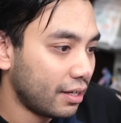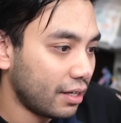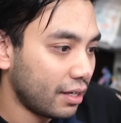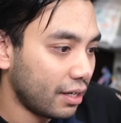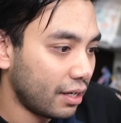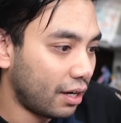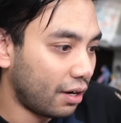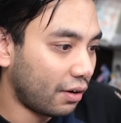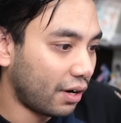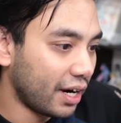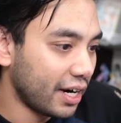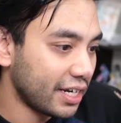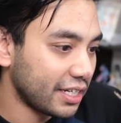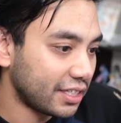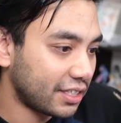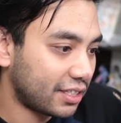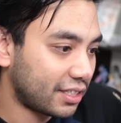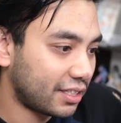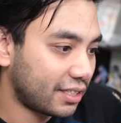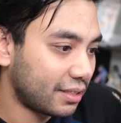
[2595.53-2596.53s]
All
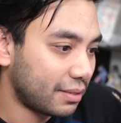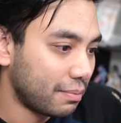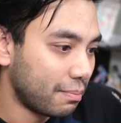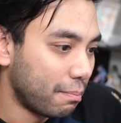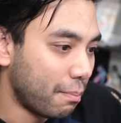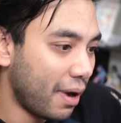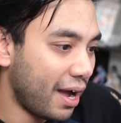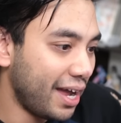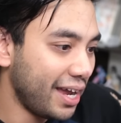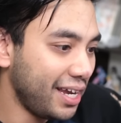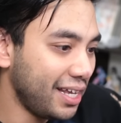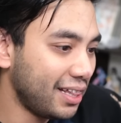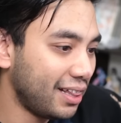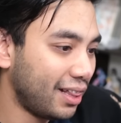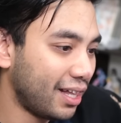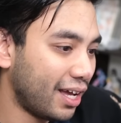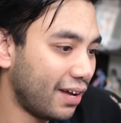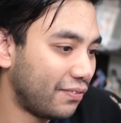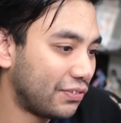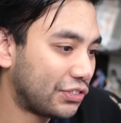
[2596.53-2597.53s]
right, my
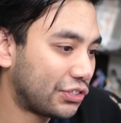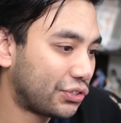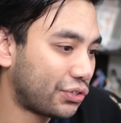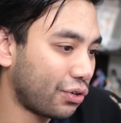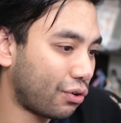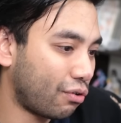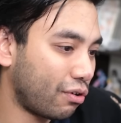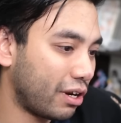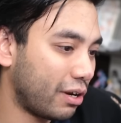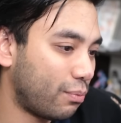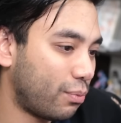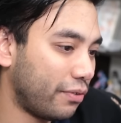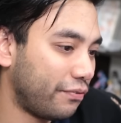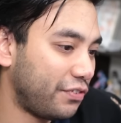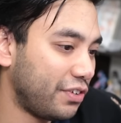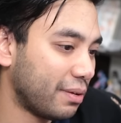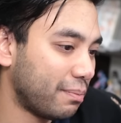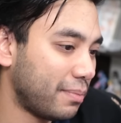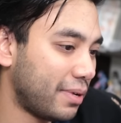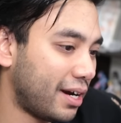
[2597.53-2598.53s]
love story with
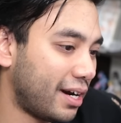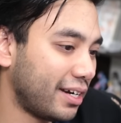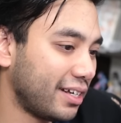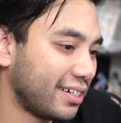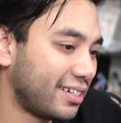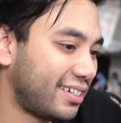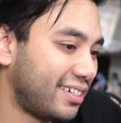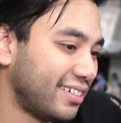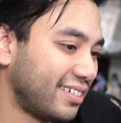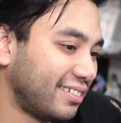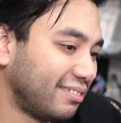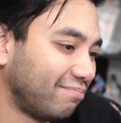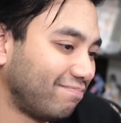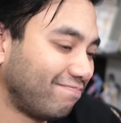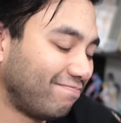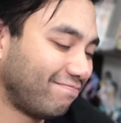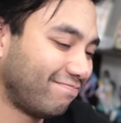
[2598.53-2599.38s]
Yamada-kun.